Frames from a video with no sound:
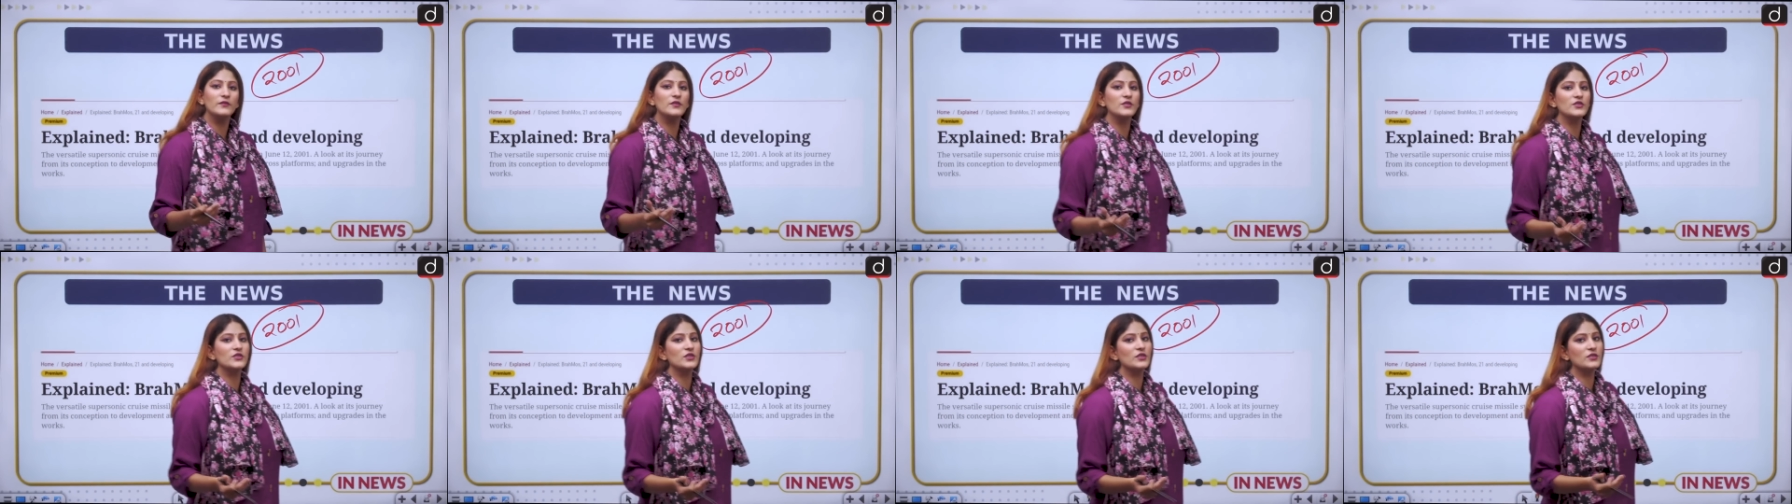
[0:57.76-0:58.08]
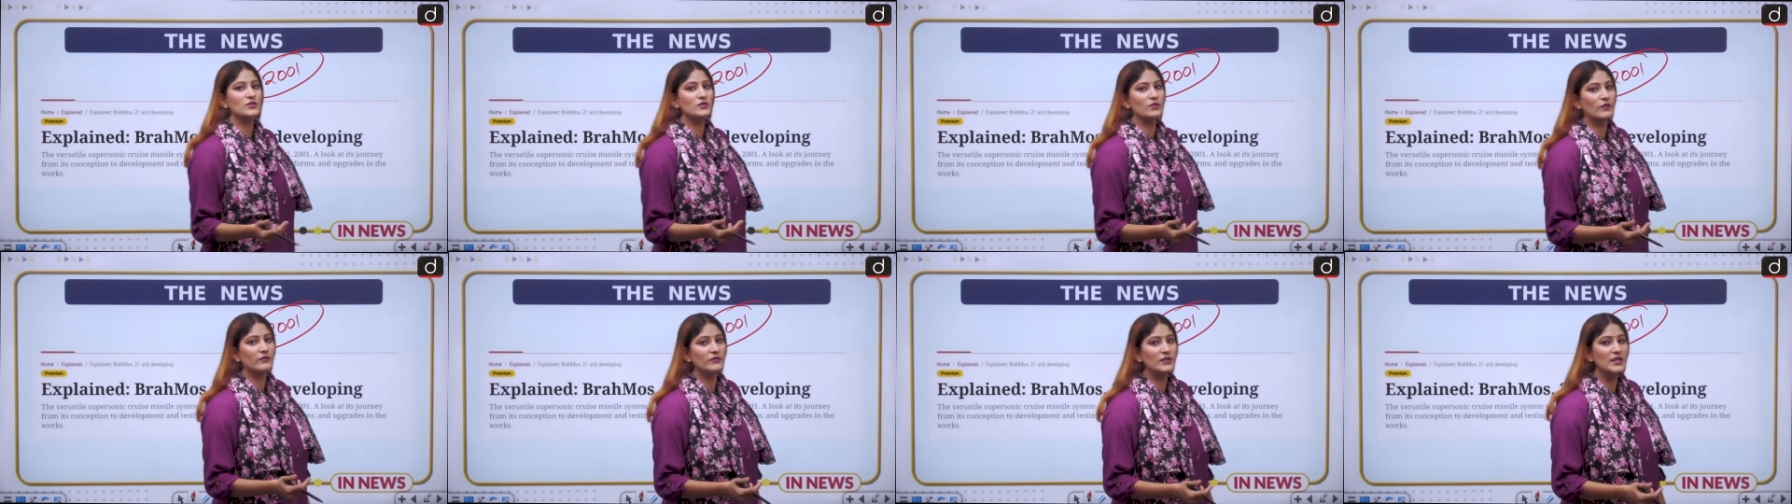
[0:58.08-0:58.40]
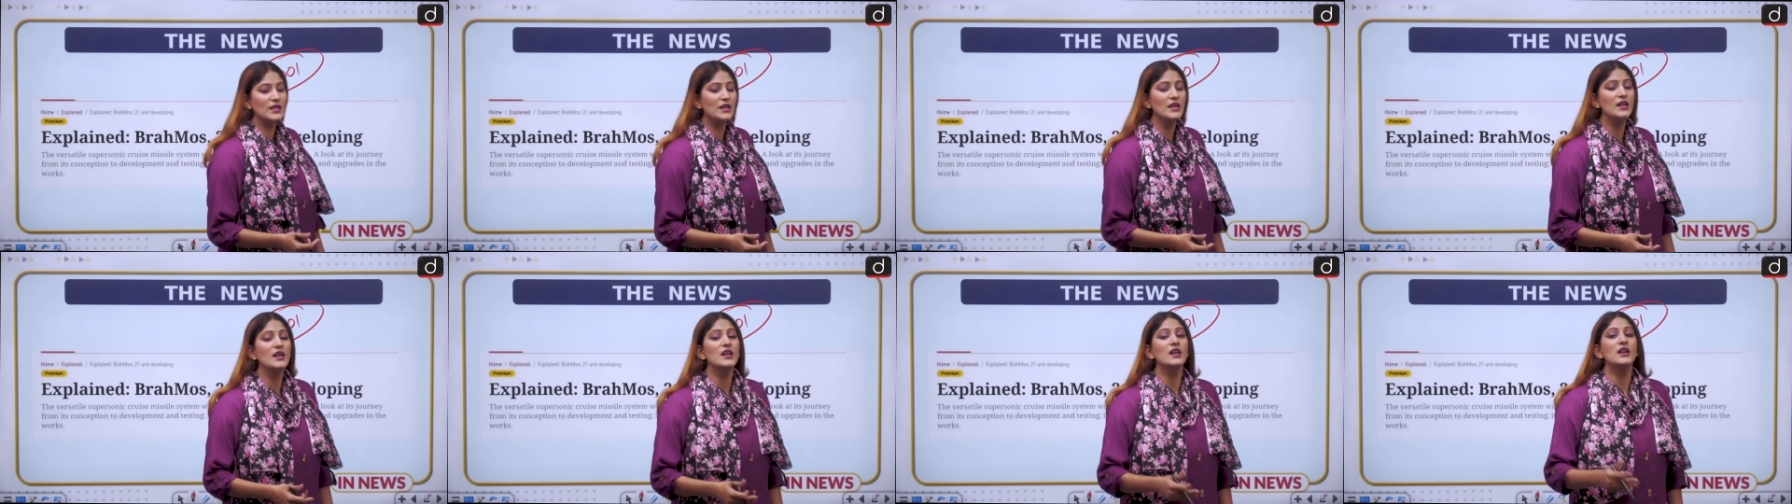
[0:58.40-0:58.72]
versions of
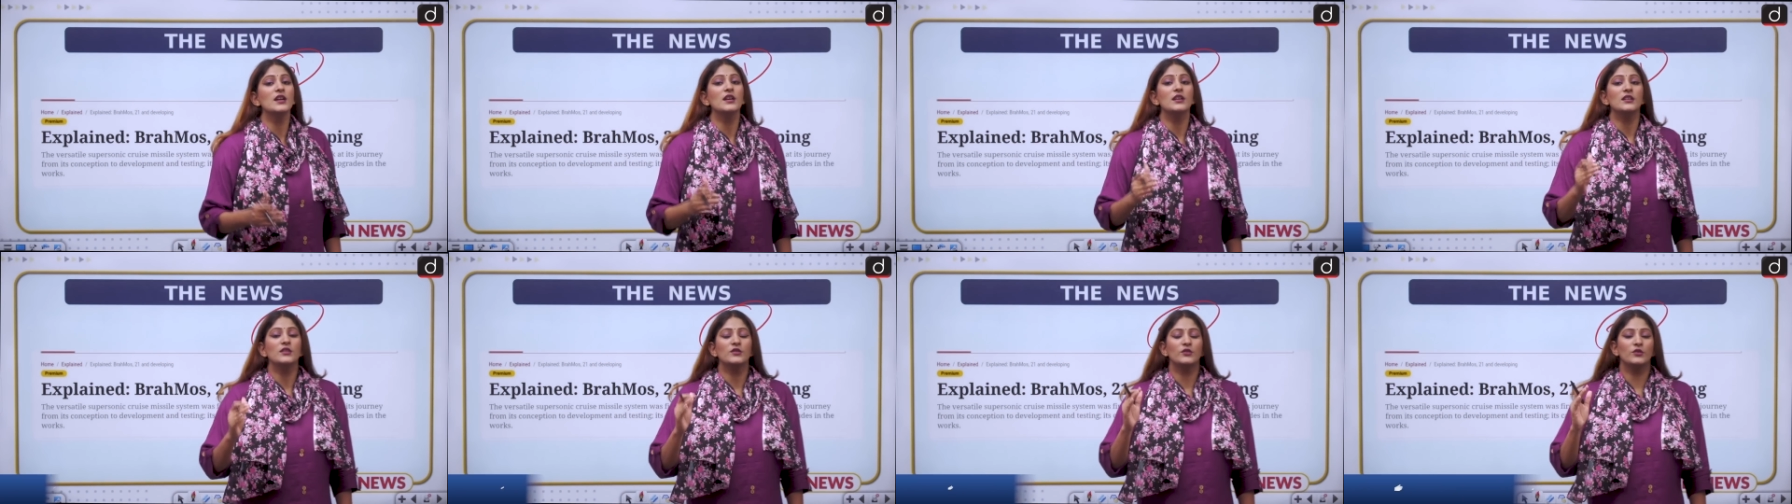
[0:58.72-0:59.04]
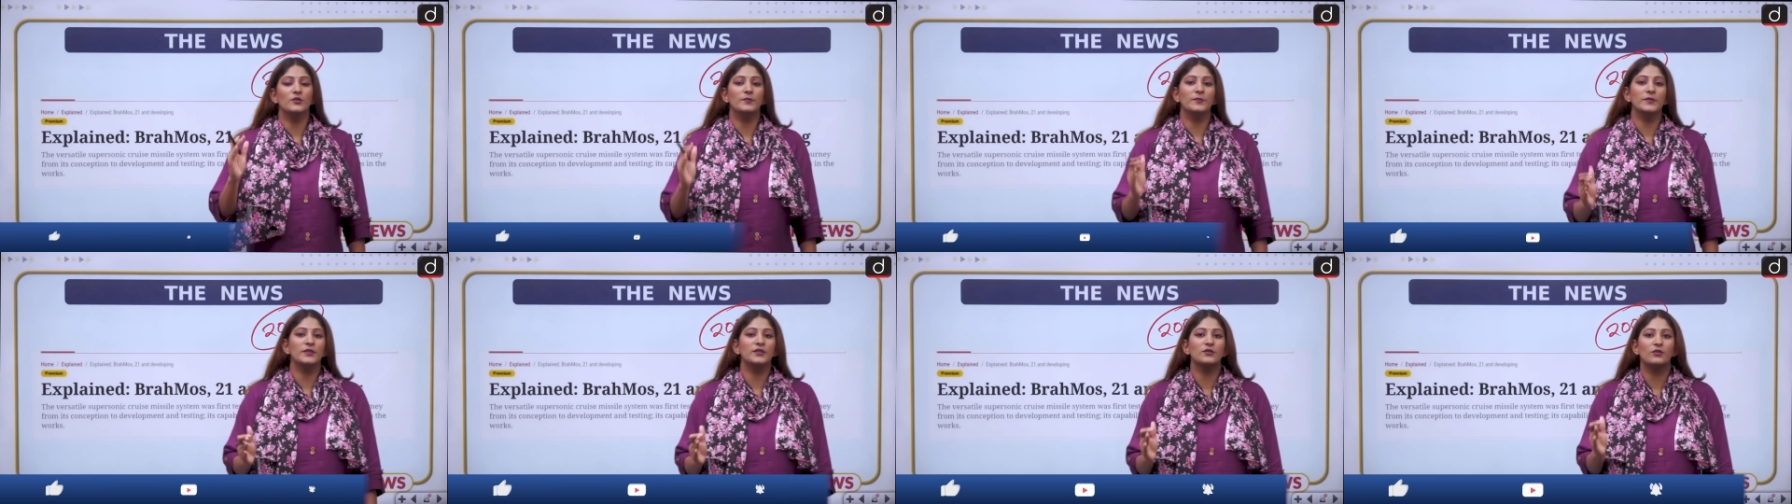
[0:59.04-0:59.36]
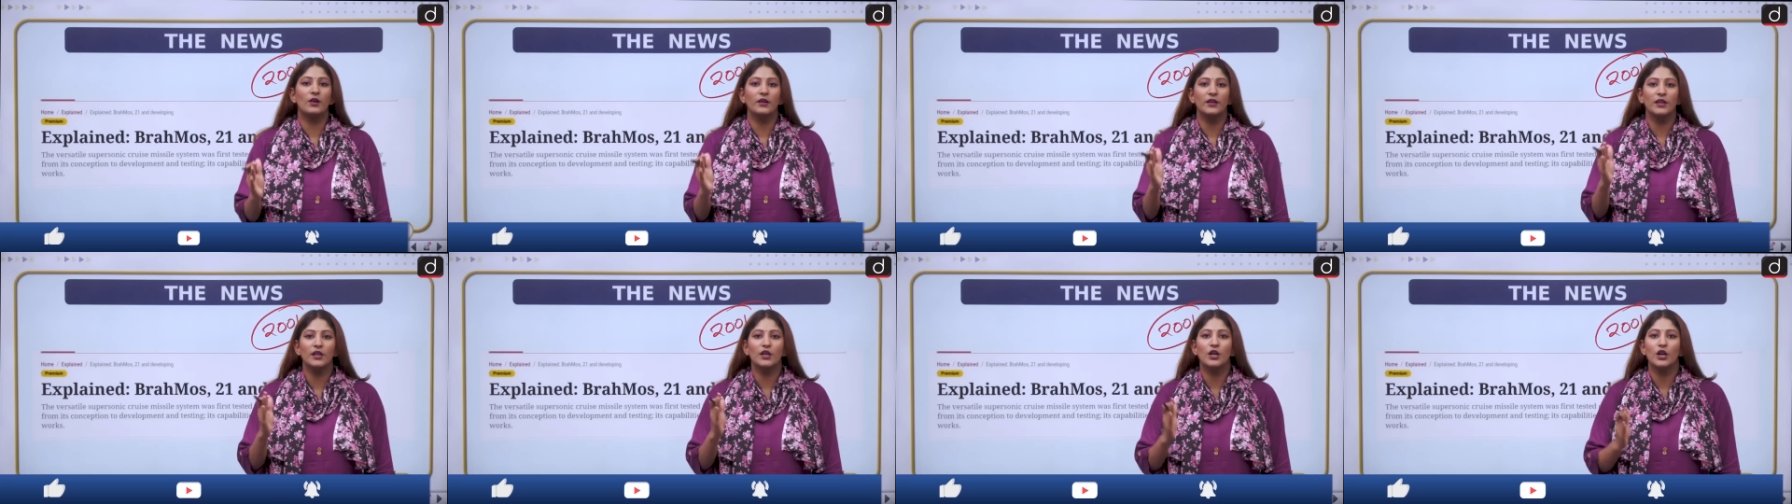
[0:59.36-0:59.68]
the
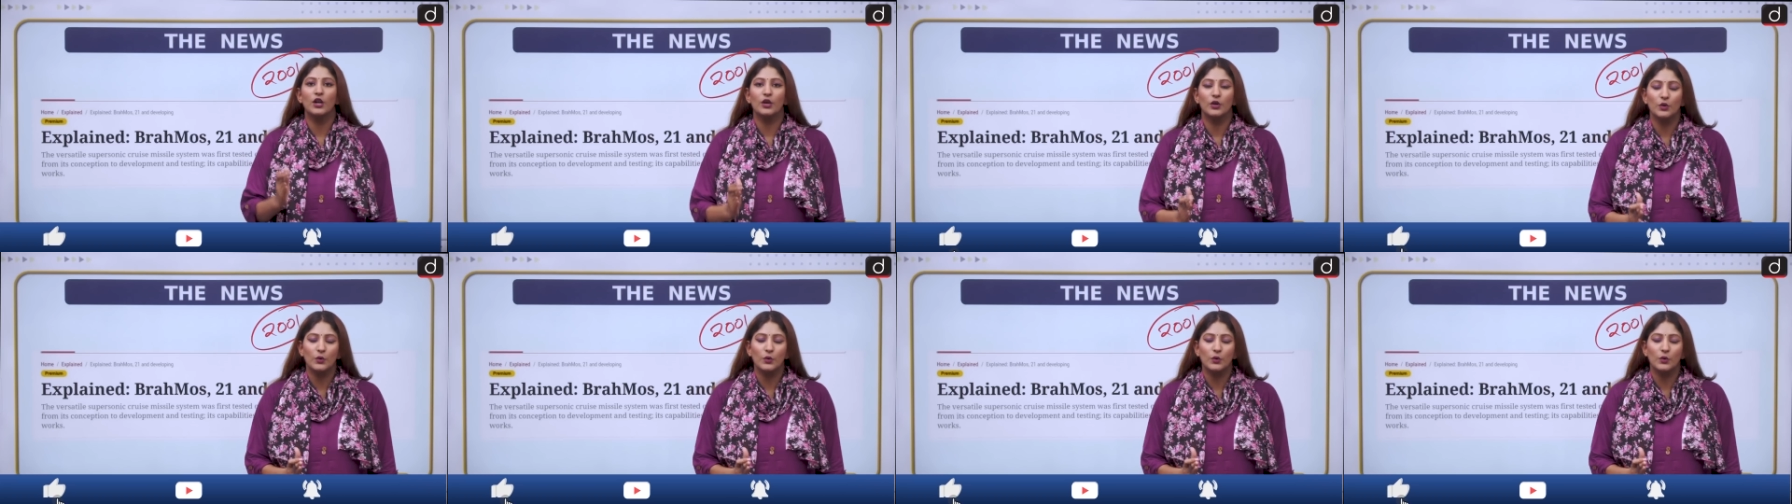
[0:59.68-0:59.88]
supersonic